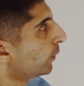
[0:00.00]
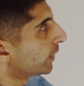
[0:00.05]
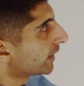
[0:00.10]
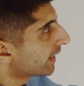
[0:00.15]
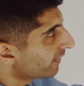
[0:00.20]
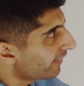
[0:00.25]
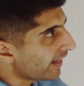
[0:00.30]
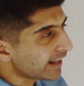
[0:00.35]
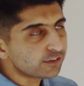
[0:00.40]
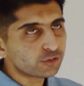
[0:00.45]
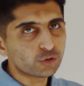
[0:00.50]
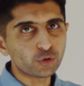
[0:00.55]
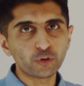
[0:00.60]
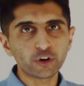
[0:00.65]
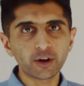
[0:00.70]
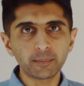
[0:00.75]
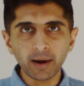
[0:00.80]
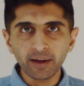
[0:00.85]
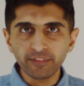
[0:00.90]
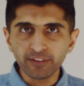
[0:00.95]
We can then talk
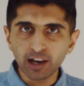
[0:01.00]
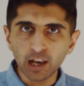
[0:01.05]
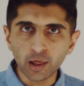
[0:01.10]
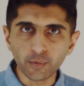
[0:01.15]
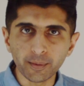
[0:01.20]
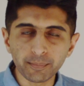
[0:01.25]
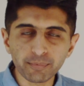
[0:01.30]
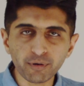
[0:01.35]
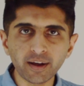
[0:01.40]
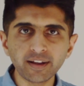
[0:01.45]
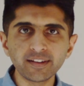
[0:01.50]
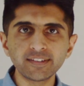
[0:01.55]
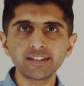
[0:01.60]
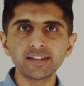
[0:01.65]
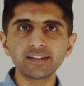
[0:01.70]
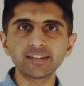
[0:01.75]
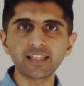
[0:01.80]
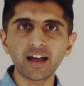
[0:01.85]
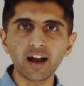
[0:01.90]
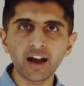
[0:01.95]
about the lower
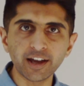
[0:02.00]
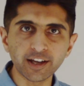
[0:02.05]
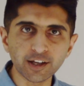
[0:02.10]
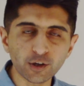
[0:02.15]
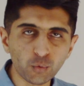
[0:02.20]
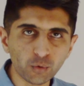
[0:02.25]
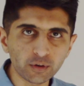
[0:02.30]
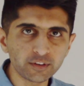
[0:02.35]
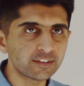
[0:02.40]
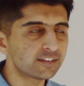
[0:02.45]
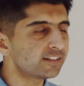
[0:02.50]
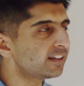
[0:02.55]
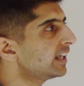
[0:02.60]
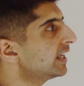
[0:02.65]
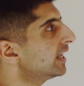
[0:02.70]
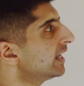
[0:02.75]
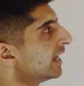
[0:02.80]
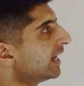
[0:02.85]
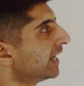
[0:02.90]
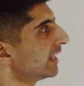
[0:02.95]
prices, the higher
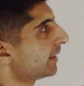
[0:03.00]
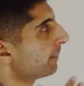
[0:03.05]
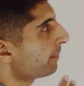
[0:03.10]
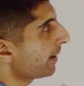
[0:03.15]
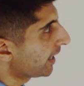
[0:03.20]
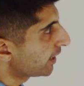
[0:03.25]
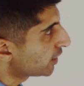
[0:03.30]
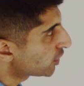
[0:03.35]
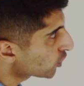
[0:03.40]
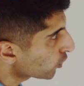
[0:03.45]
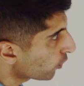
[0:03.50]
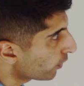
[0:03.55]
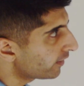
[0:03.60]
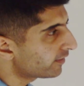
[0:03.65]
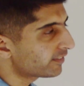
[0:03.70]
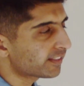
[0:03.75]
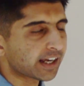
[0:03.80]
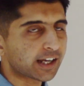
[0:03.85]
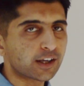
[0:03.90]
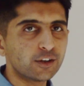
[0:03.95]
quantity, the better
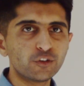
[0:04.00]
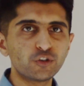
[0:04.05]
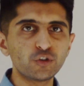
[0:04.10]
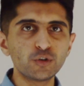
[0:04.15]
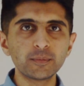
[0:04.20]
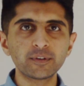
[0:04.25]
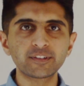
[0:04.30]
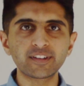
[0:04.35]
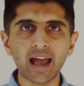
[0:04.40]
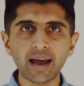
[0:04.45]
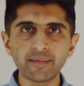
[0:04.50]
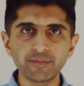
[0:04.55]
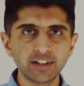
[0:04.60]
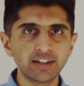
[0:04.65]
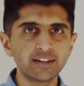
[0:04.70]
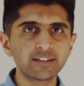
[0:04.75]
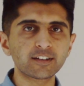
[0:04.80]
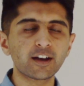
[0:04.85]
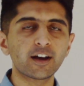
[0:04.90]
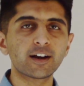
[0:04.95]
choice that consumers have in
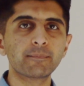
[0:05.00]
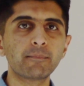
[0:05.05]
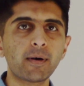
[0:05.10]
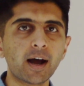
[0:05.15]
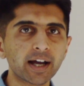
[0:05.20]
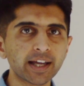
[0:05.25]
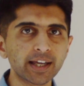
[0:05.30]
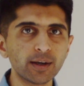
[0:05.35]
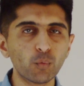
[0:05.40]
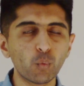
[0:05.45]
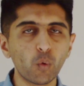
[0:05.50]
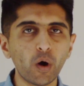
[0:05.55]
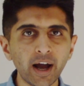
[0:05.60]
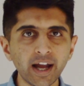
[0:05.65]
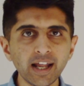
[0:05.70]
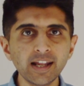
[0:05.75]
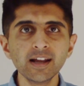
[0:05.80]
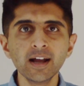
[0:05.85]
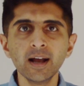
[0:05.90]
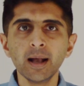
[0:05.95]
this kind of market.
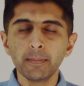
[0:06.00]
Why?